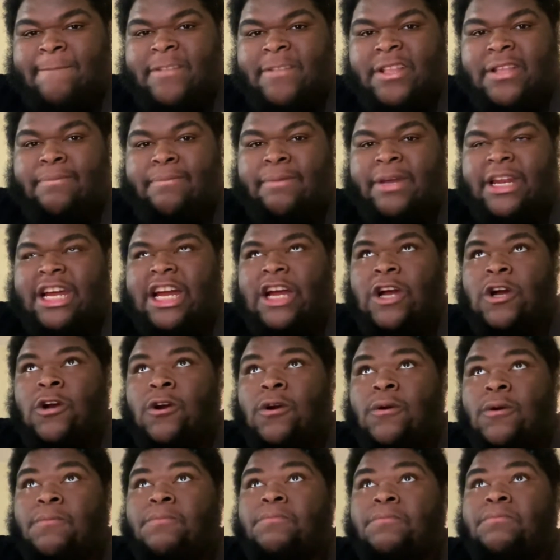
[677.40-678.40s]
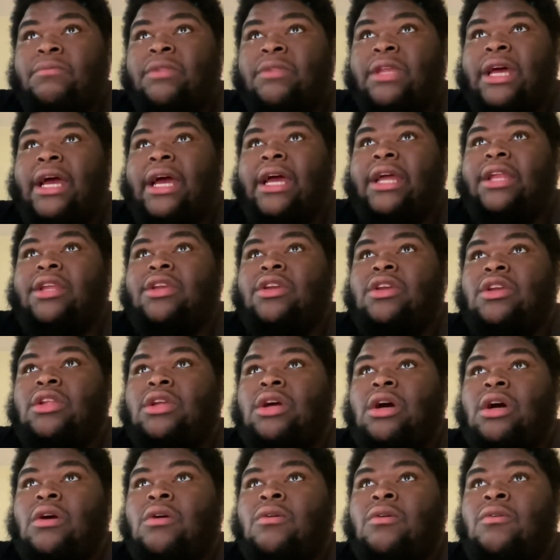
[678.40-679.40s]
but I hope that, you
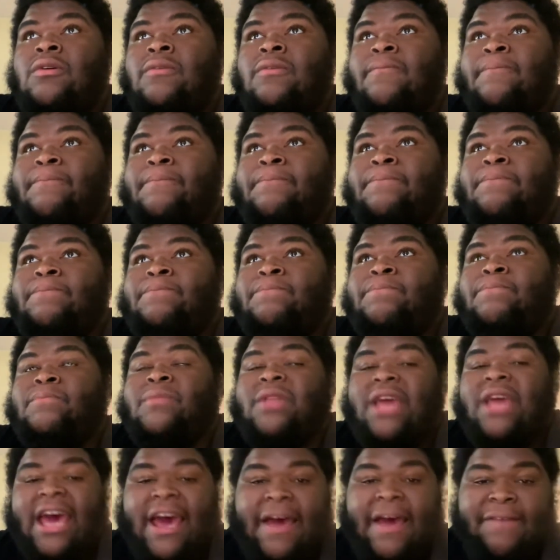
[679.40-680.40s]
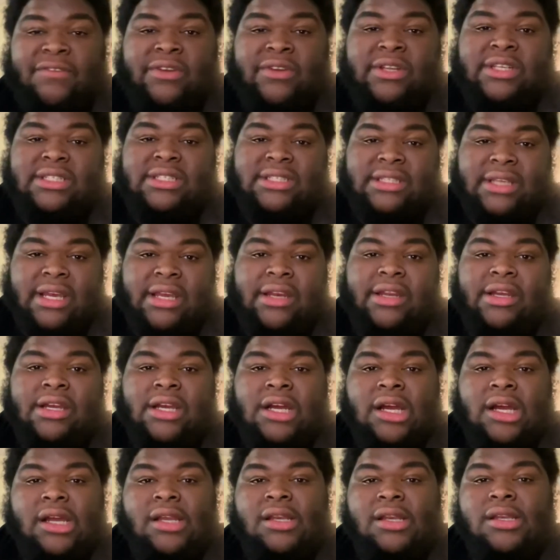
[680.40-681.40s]
know, after the Snyder
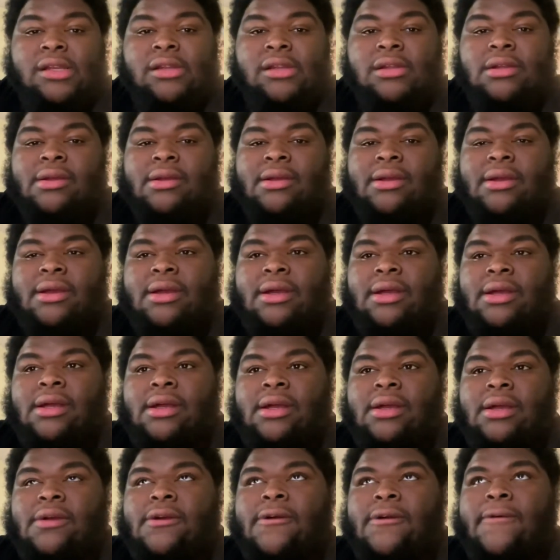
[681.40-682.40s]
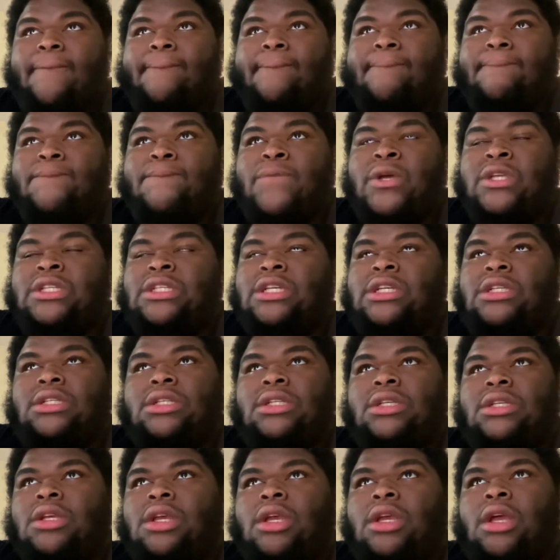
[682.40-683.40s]
Cut, which
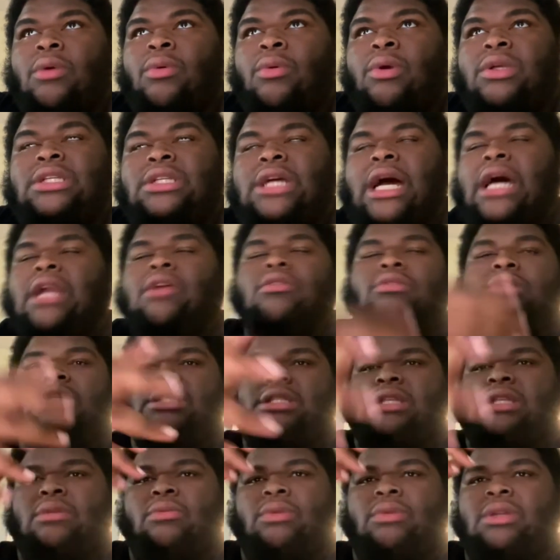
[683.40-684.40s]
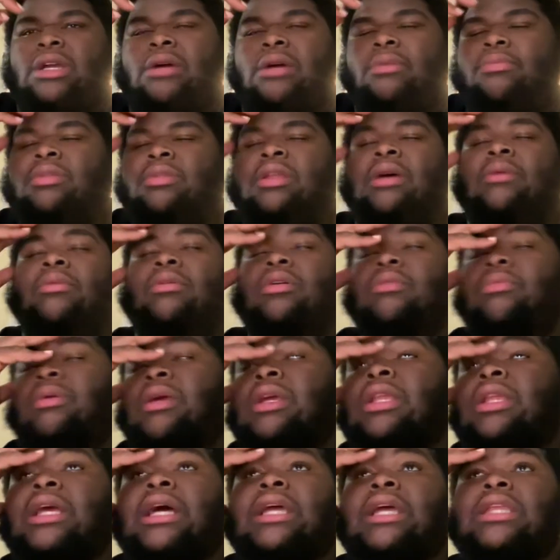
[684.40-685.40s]
I don't understand with
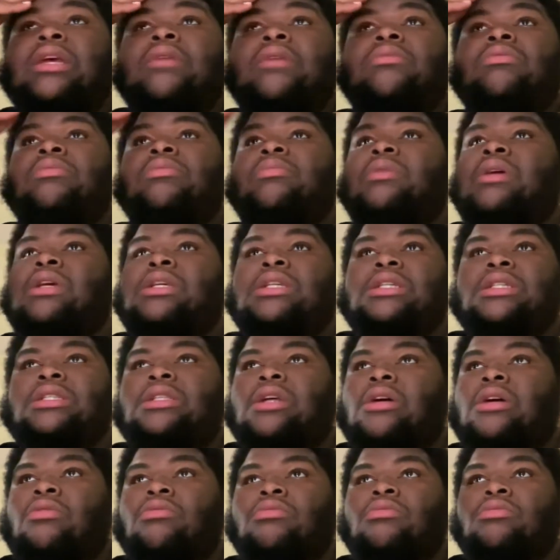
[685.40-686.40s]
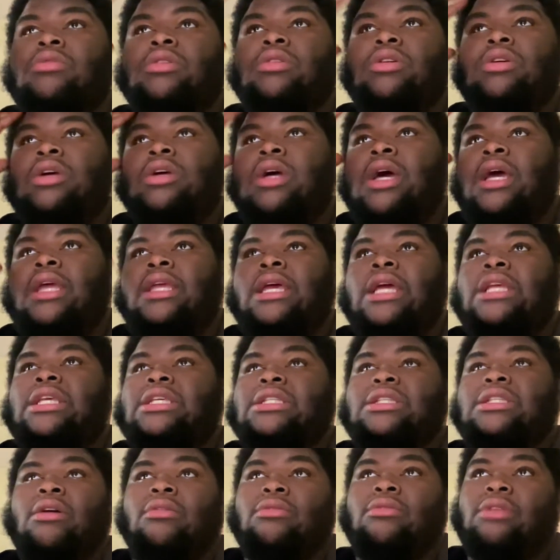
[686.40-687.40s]
WB. Like, WB just
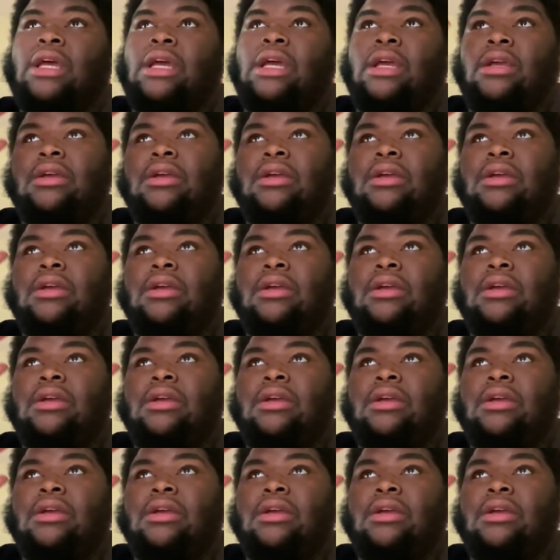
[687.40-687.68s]
don't think.